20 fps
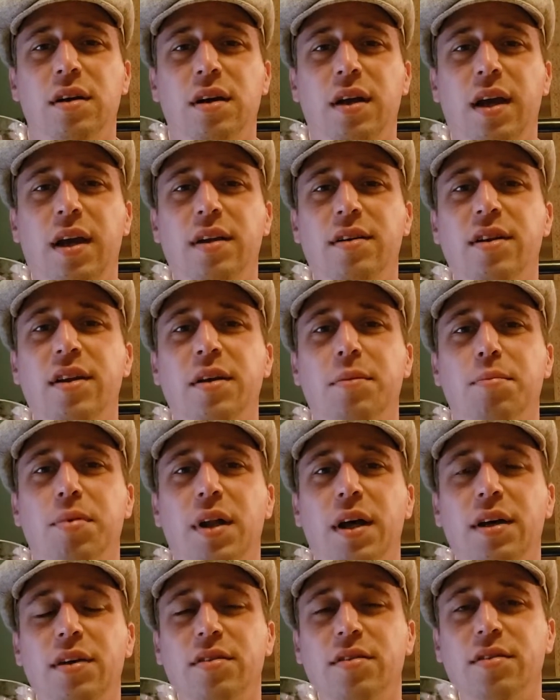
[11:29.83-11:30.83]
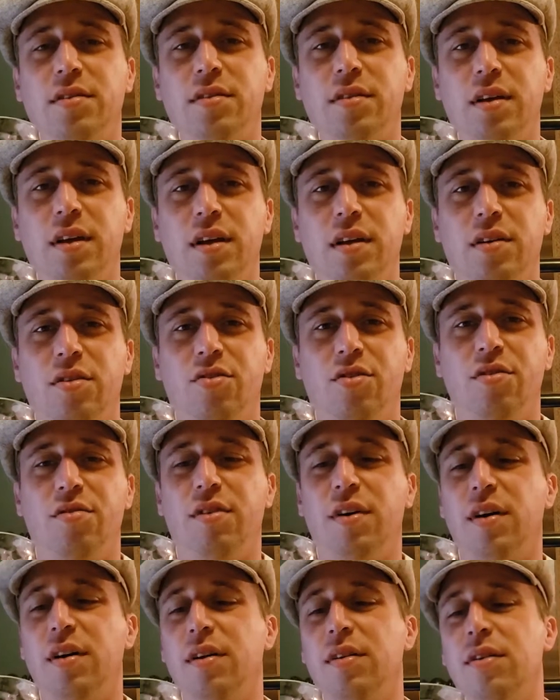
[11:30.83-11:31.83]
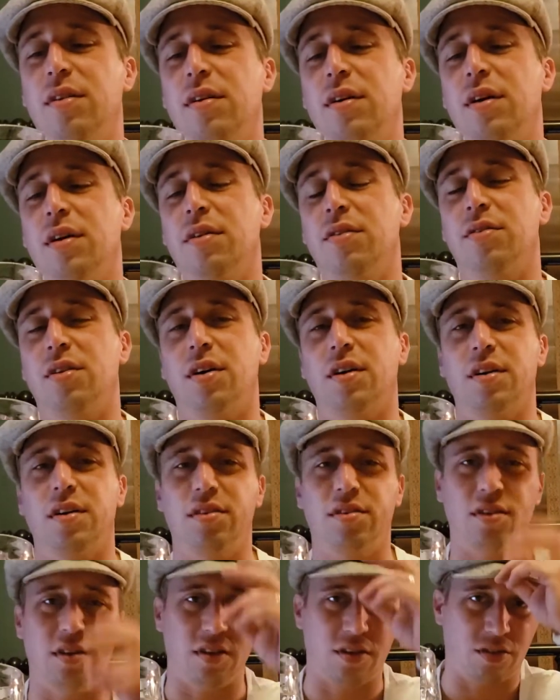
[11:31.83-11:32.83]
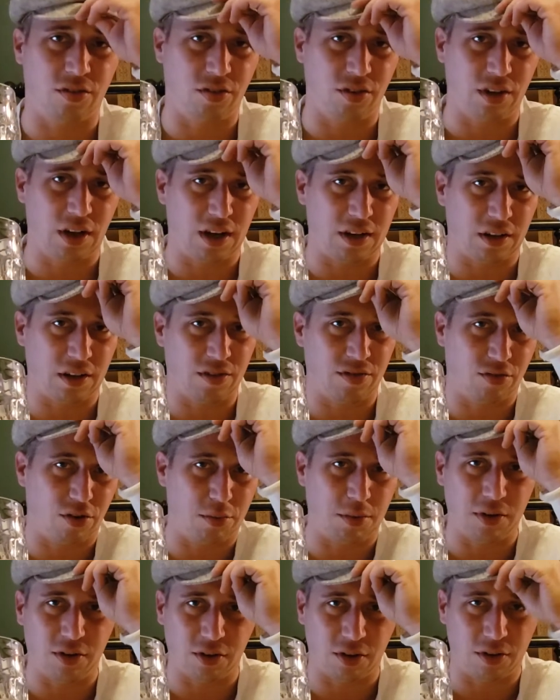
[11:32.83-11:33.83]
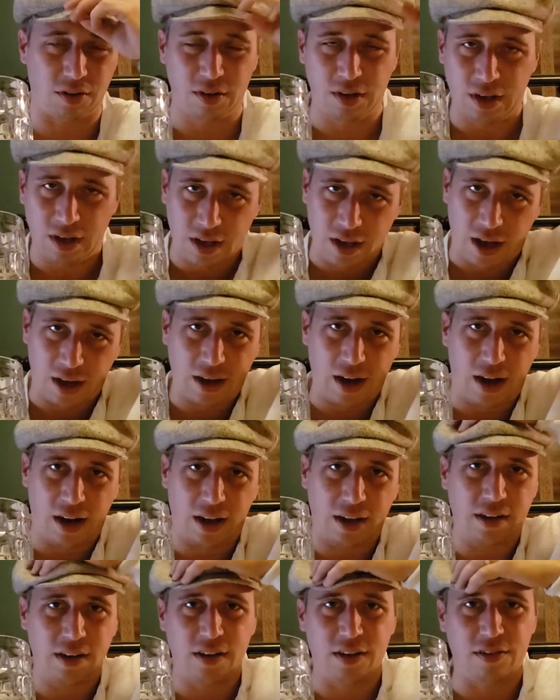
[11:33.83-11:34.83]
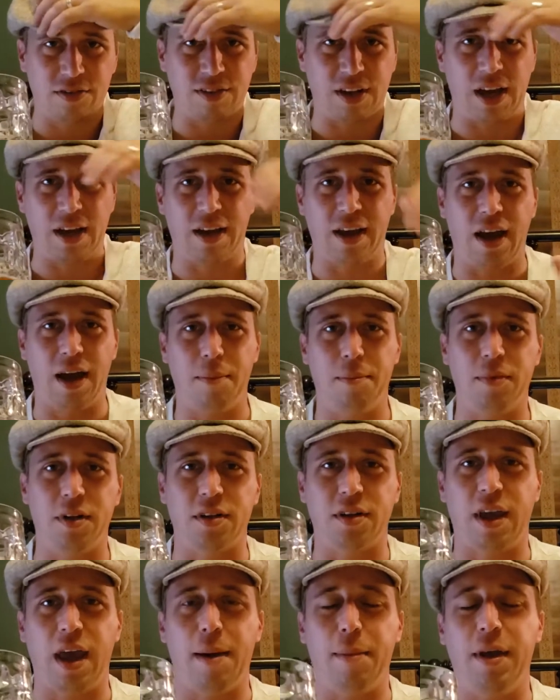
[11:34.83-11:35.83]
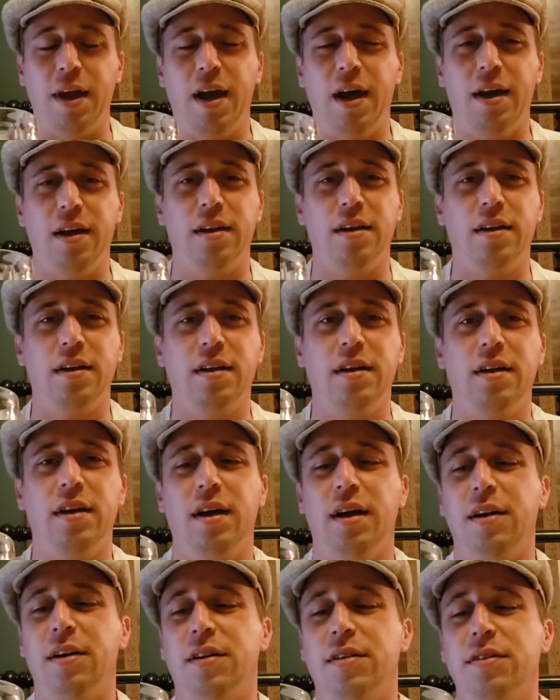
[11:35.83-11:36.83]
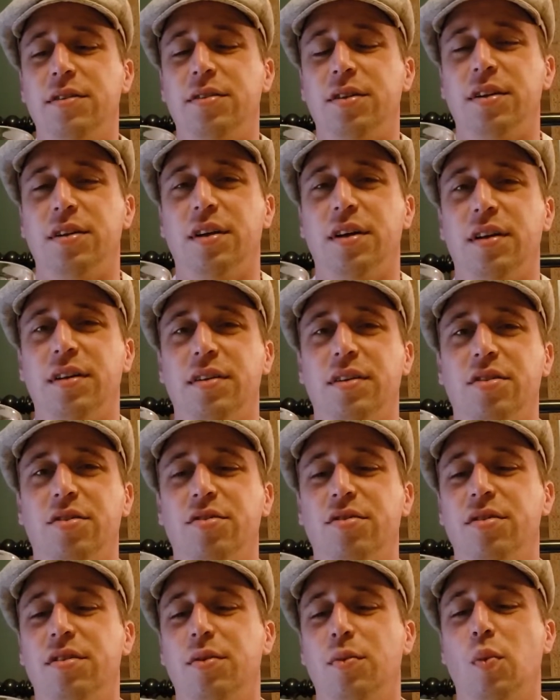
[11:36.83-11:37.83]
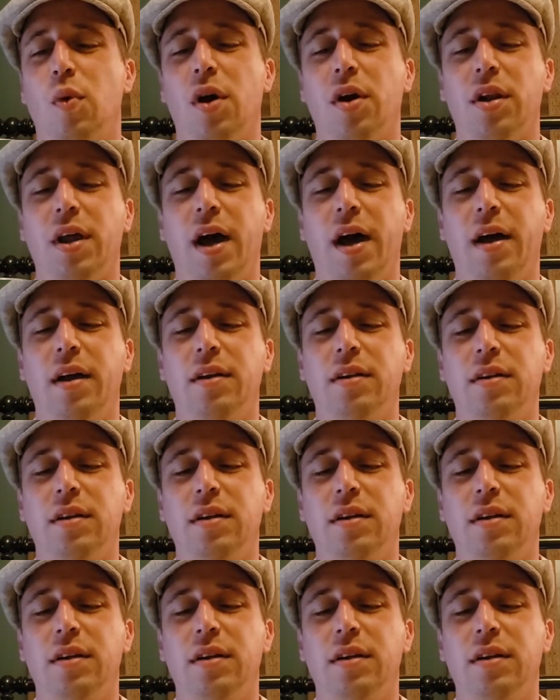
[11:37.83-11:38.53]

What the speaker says: antique place, and she, you know, I saw this and she got this for me. So I kind of like it, a little flat cap, little cabbie hat, you know. So I thought I'd just wear that.